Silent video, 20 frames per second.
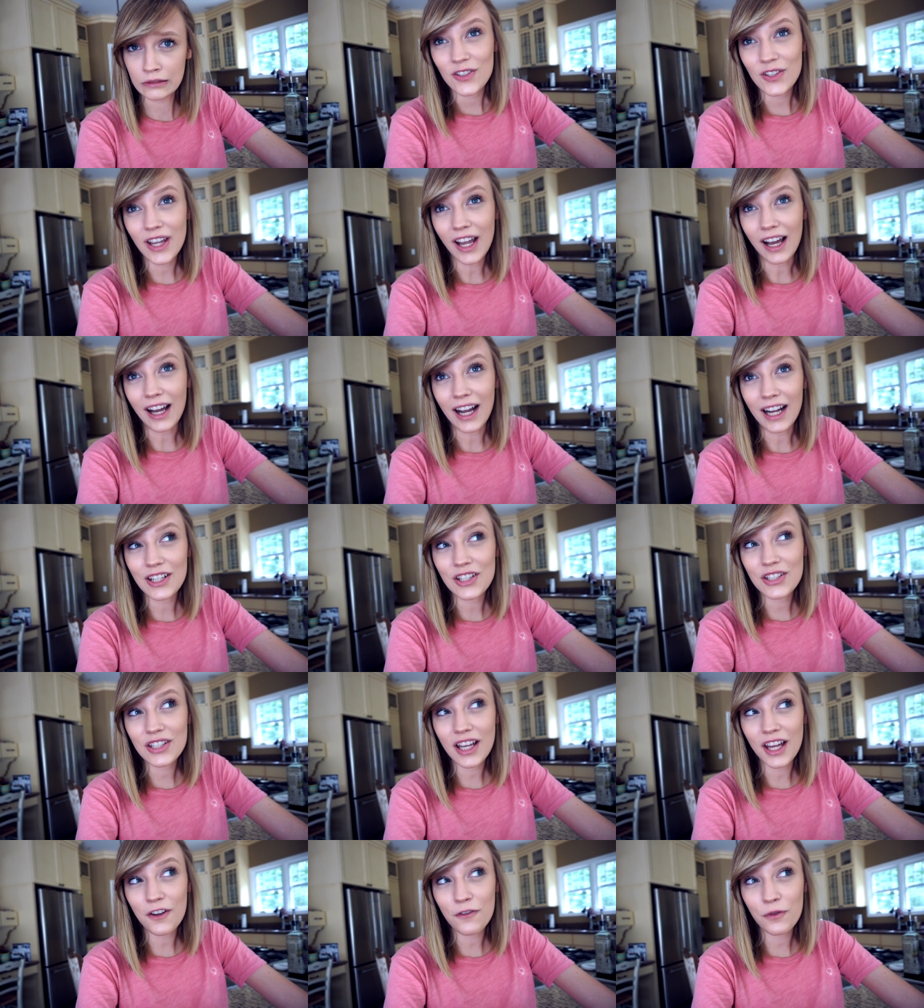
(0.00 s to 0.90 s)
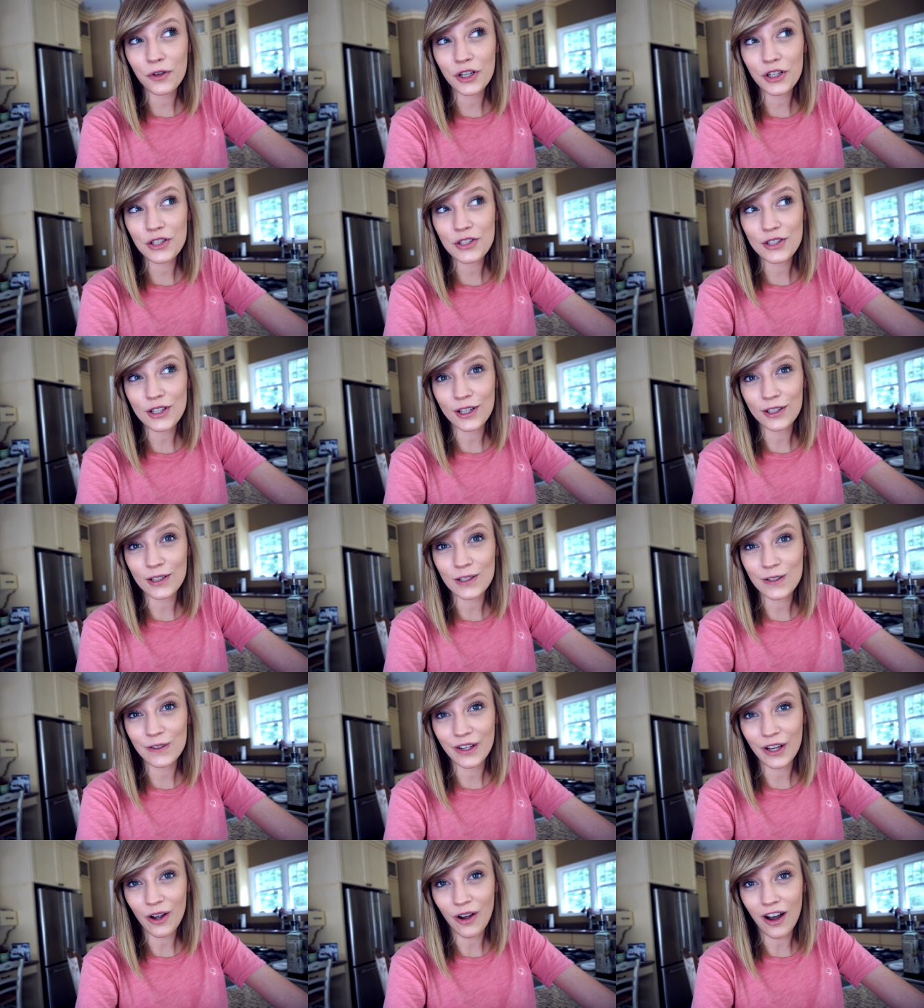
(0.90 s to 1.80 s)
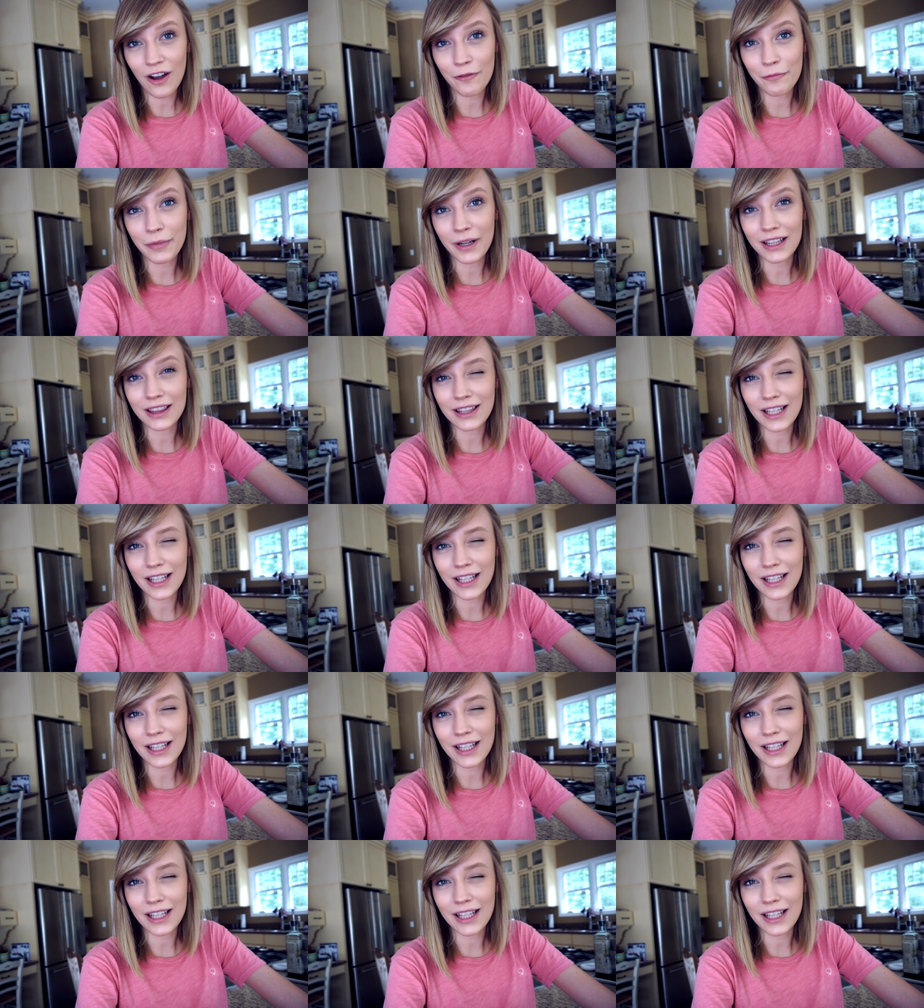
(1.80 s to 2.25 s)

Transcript: So yeah, I just kind of wanted to start this video off by